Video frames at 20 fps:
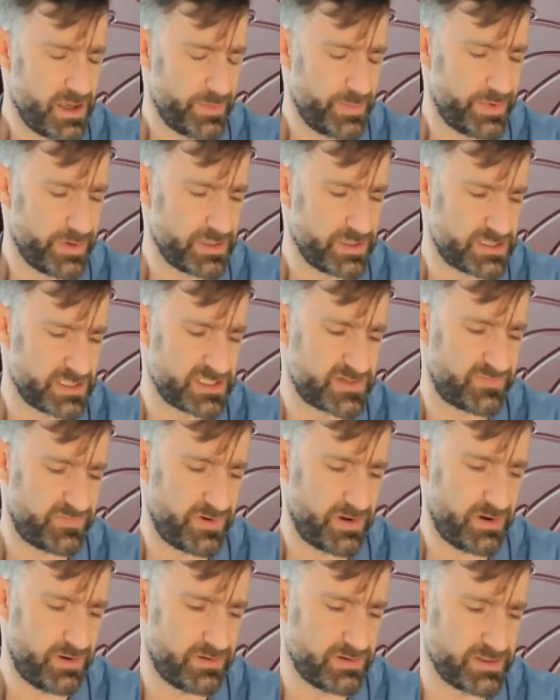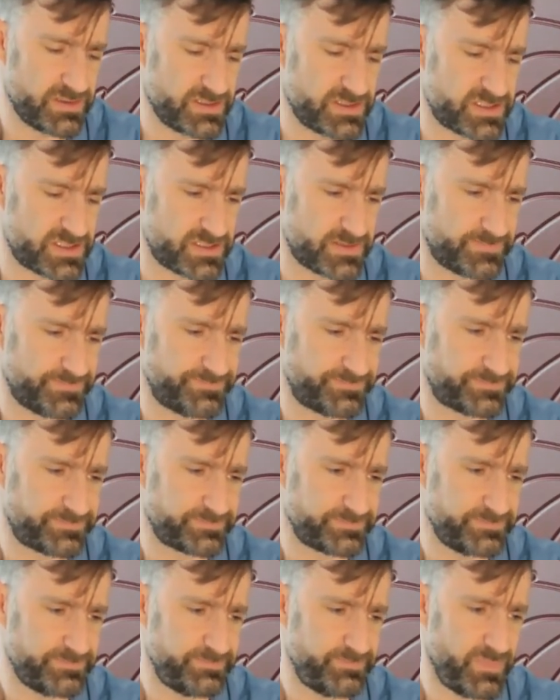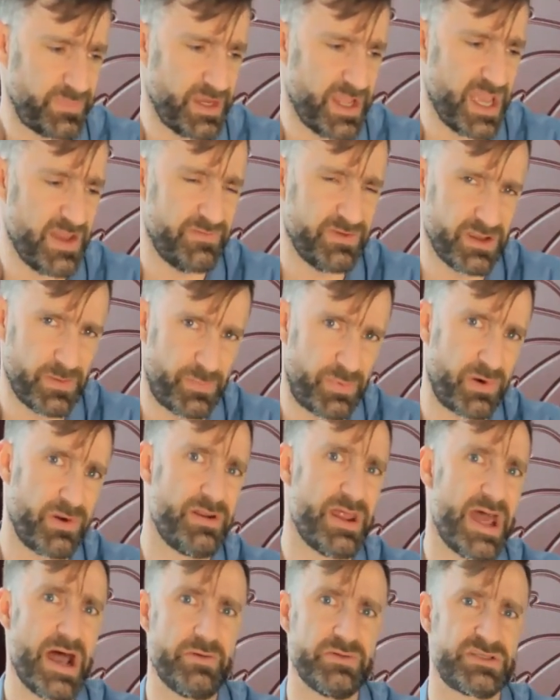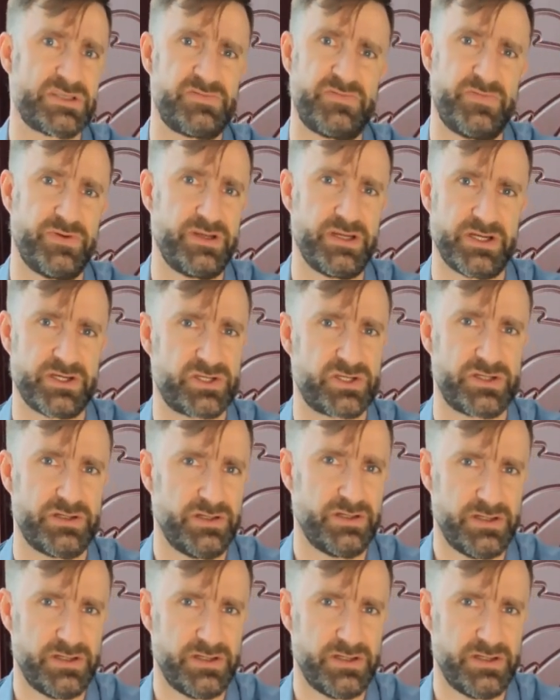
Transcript: But as far as having a pronounced finish,